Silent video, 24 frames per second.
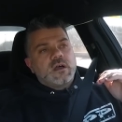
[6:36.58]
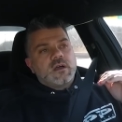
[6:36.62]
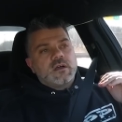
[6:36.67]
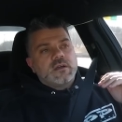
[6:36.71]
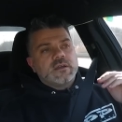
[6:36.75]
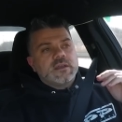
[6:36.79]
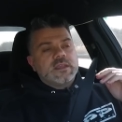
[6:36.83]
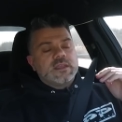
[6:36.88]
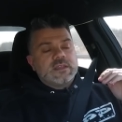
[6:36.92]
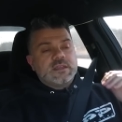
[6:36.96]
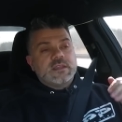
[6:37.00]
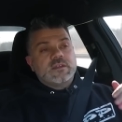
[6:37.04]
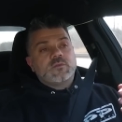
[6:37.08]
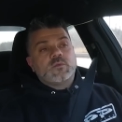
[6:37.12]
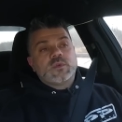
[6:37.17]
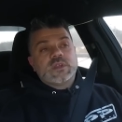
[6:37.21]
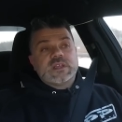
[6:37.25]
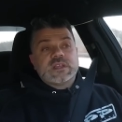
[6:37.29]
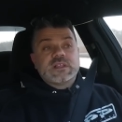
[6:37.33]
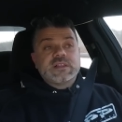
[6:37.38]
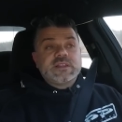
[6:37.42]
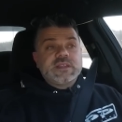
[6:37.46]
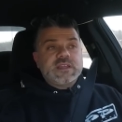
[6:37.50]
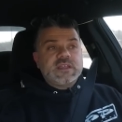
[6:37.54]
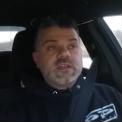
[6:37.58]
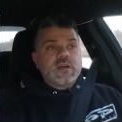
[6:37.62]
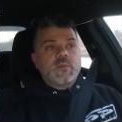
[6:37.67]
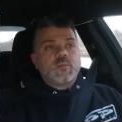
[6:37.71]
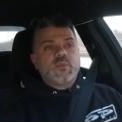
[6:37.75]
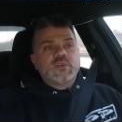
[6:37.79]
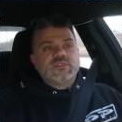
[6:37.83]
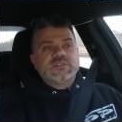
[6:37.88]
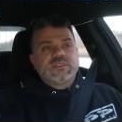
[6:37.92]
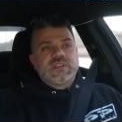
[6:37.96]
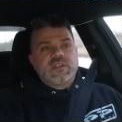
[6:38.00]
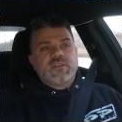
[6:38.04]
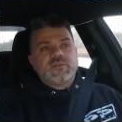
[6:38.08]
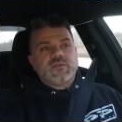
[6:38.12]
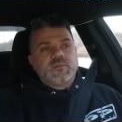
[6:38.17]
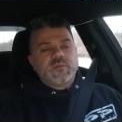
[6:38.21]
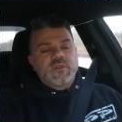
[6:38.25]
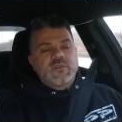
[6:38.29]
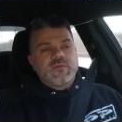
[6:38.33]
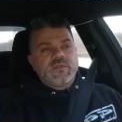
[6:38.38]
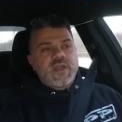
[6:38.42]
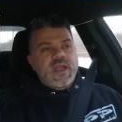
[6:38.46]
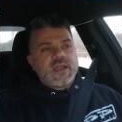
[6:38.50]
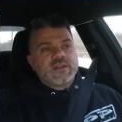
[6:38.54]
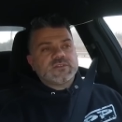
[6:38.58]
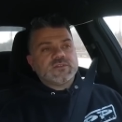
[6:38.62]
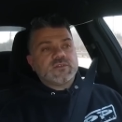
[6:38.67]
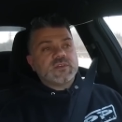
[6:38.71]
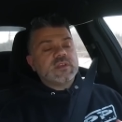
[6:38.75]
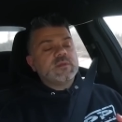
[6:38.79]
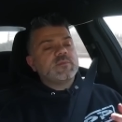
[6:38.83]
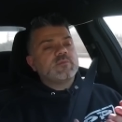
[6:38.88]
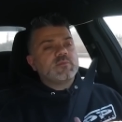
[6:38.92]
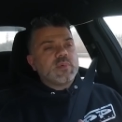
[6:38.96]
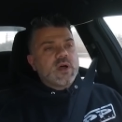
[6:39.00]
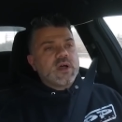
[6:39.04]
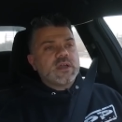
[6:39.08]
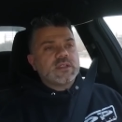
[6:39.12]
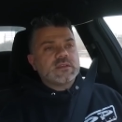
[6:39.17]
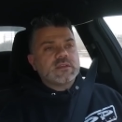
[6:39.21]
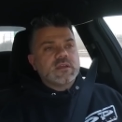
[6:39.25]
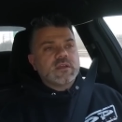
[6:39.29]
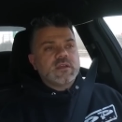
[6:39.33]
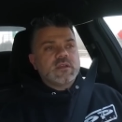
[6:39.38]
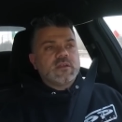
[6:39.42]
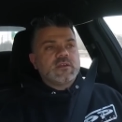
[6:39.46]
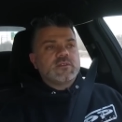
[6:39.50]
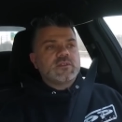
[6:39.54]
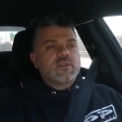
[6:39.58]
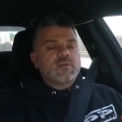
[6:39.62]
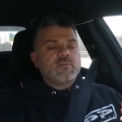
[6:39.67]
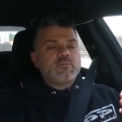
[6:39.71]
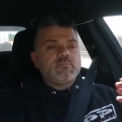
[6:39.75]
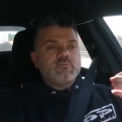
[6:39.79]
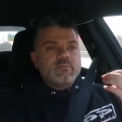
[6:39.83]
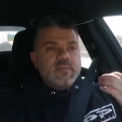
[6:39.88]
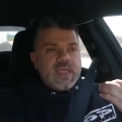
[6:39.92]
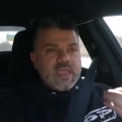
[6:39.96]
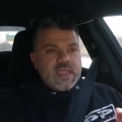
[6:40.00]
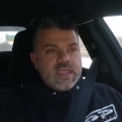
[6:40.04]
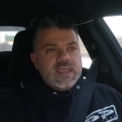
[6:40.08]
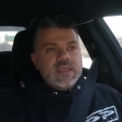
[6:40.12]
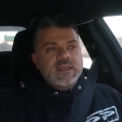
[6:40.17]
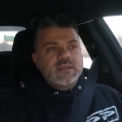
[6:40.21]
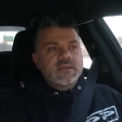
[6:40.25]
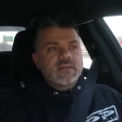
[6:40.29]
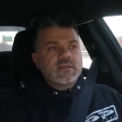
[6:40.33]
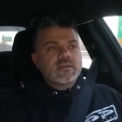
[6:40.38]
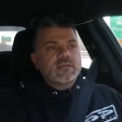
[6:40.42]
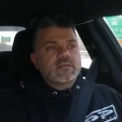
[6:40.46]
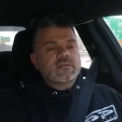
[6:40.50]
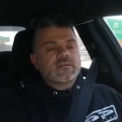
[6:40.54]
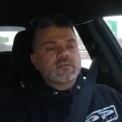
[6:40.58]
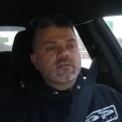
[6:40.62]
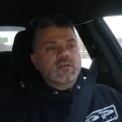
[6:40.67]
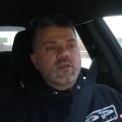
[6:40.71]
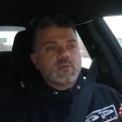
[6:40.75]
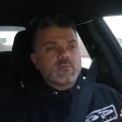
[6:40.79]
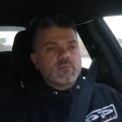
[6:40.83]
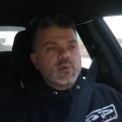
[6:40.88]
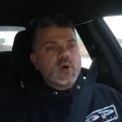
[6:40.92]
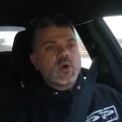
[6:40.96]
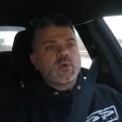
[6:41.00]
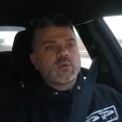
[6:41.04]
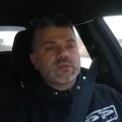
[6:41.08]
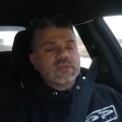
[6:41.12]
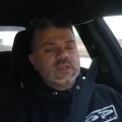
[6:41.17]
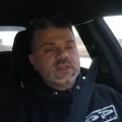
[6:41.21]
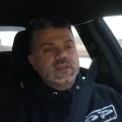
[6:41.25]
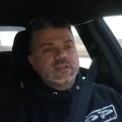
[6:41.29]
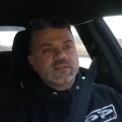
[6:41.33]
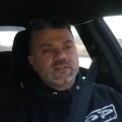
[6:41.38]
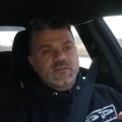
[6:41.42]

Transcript: in it. We clean up what's there from the factory, but the main component is the